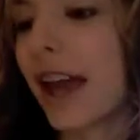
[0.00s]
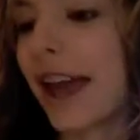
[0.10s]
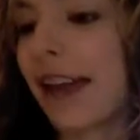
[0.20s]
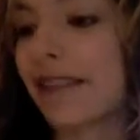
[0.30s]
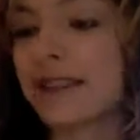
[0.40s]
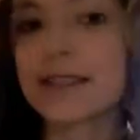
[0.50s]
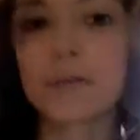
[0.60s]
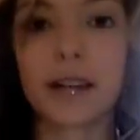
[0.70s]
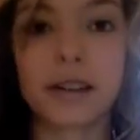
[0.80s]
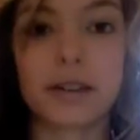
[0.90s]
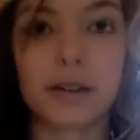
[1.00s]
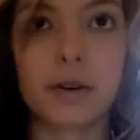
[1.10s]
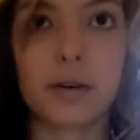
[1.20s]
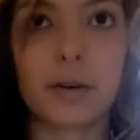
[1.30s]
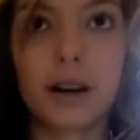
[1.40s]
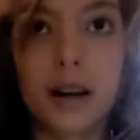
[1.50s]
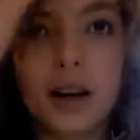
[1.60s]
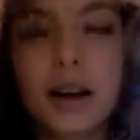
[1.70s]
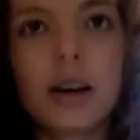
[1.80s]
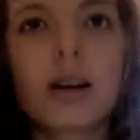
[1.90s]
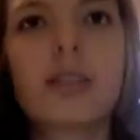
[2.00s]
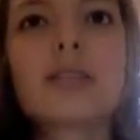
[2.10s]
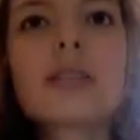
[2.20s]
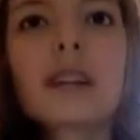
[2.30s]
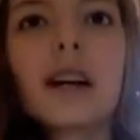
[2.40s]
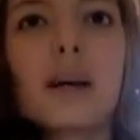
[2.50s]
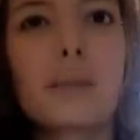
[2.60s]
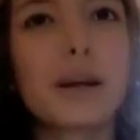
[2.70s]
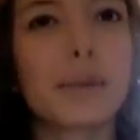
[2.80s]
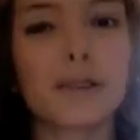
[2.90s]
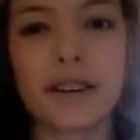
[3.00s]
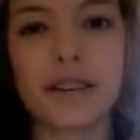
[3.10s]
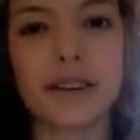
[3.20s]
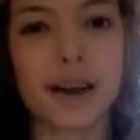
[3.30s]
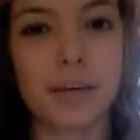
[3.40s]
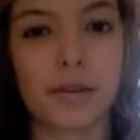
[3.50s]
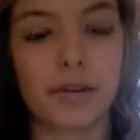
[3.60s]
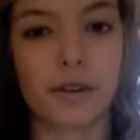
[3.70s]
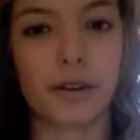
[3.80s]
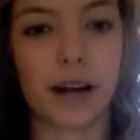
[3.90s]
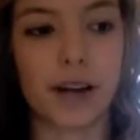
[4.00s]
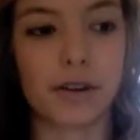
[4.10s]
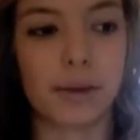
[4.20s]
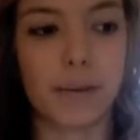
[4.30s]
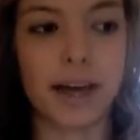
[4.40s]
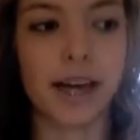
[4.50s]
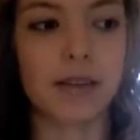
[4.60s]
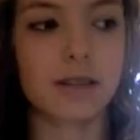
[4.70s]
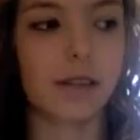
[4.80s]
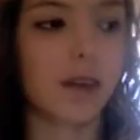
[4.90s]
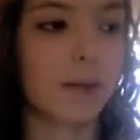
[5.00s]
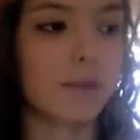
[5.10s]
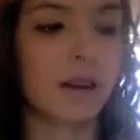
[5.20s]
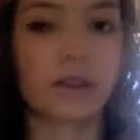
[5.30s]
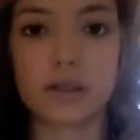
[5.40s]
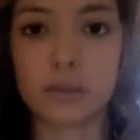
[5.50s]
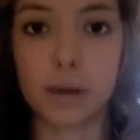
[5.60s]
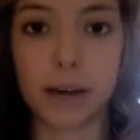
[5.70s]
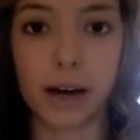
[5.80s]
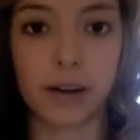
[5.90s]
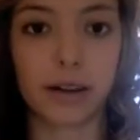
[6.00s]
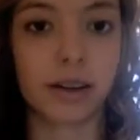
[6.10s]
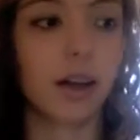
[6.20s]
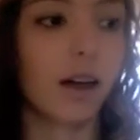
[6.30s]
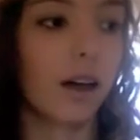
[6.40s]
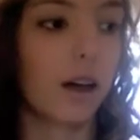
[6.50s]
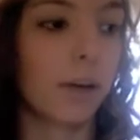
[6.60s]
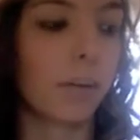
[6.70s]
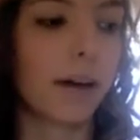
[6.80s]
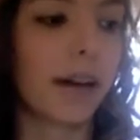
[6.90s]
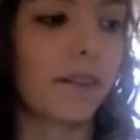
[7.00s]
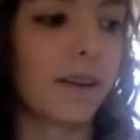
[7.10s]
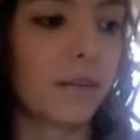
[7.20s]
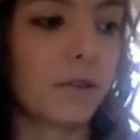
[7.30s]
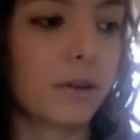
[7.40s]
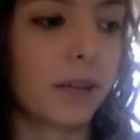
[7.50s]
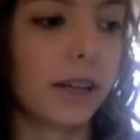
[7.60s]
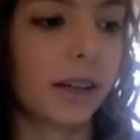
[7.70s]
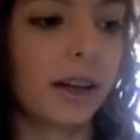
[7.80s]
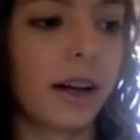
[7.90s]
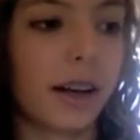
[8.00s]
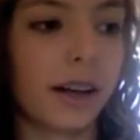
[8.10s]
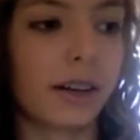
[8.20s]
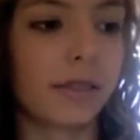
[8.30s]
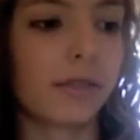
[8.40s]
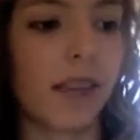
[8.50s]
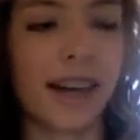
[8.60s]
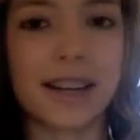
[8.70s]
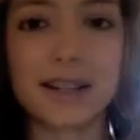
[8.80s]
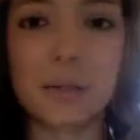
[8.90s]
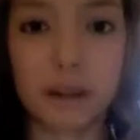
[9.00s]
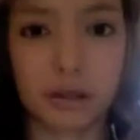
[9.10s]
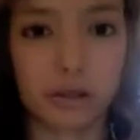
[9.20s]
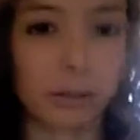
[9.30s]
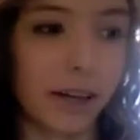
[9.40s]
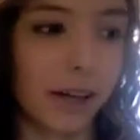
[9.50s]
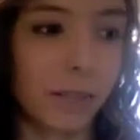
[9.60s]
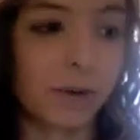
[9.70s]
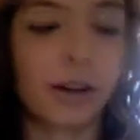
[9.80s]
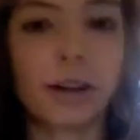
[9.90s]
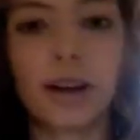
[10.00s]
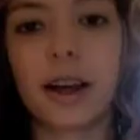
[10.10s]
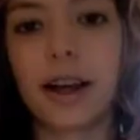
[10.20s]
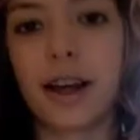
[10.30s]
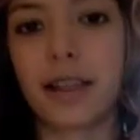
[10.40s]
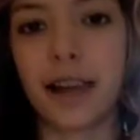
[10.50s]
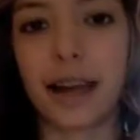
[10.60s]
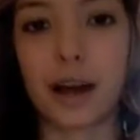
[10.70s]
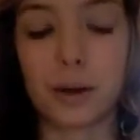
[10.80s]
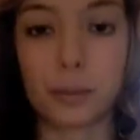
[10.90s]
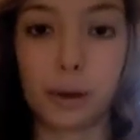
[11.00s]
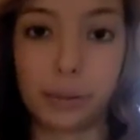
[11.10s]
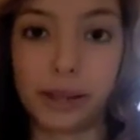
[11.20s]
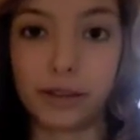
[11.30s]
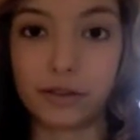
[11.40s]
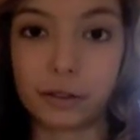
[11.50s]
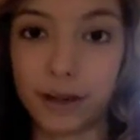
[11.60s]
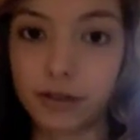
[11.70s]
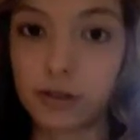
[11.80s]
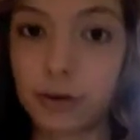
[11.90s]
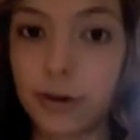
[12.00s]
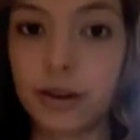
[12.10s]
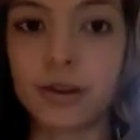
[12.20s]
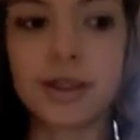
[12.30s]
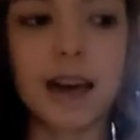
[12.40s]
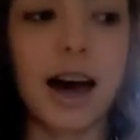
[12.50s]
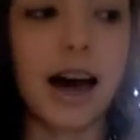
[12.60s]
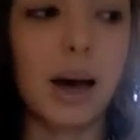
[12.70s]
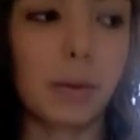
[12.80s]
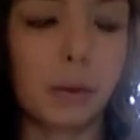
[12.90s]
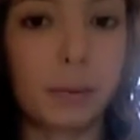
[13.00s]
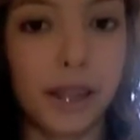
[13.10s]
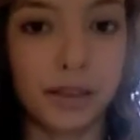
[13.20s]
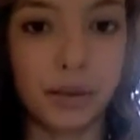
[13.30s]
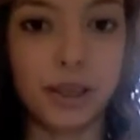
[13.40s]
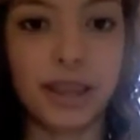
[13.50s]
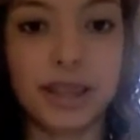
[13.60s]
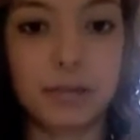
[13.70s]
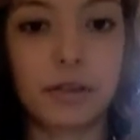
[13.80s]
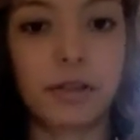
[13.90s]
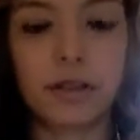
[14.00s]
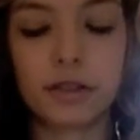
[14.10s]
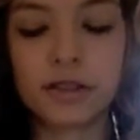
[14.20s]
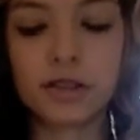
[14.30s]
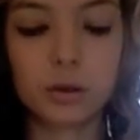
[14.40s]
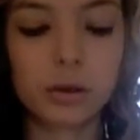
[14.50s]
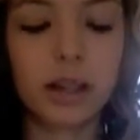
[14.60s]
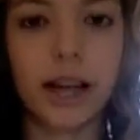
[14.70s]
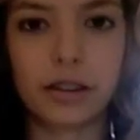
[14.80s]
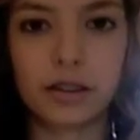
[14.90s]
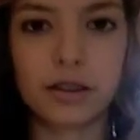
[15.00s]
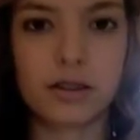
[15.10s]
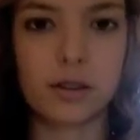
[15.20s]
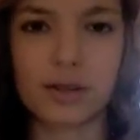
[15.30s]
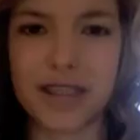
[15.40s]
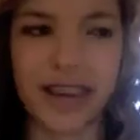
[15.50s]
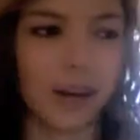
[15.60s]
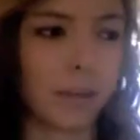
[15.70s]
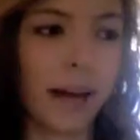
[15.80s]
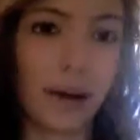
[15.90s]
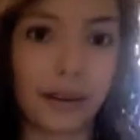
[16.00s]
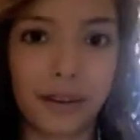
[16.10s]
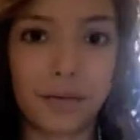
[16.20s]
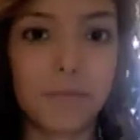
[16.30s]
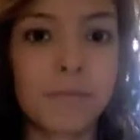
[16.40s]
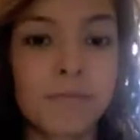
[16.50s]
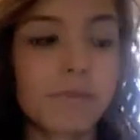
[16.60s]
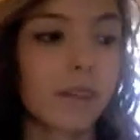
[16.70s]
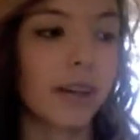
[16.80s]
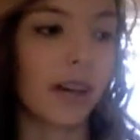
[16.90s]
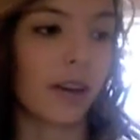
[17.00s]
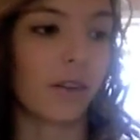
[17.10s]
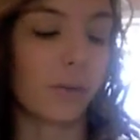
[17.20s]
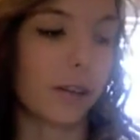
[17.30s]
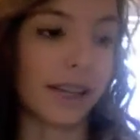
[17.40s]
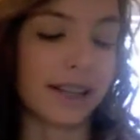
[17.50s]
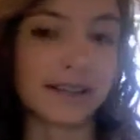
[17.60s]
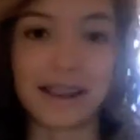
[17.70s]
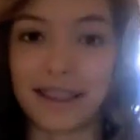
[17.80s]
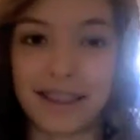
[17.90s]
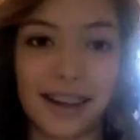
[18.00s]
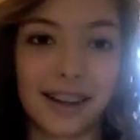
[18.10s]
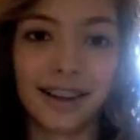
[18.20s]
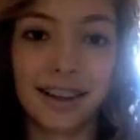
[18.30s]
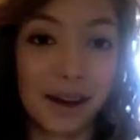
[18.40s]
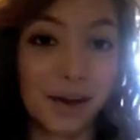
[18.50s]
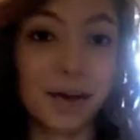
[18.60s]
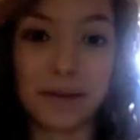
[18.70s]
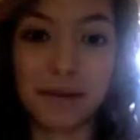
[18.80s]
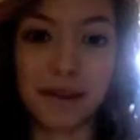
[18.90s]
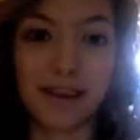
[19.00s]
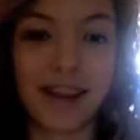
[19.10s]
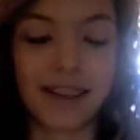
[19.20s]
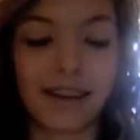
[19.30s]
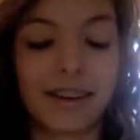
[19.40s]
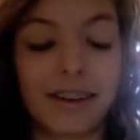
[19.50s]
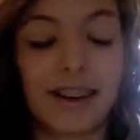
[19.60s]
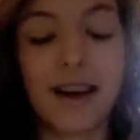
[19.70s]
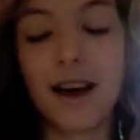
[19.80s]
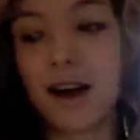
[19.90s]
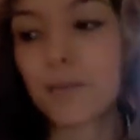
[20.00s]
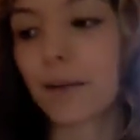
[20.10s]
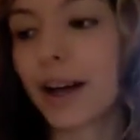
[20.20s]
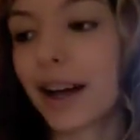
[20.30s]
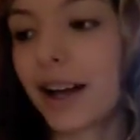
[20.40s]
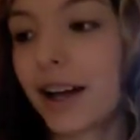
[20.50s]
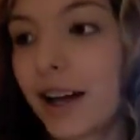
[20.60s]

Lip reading: And this is what I do pretty much every time before I do my makeup. Sometimes I'll just wear powder. But if I'm doing like a special makeup look, like I will be for my tutorials, I will be doing this before. For school, I just use like a powder. And on the weekends, nothing. Maybe a bit of eyeliner. But,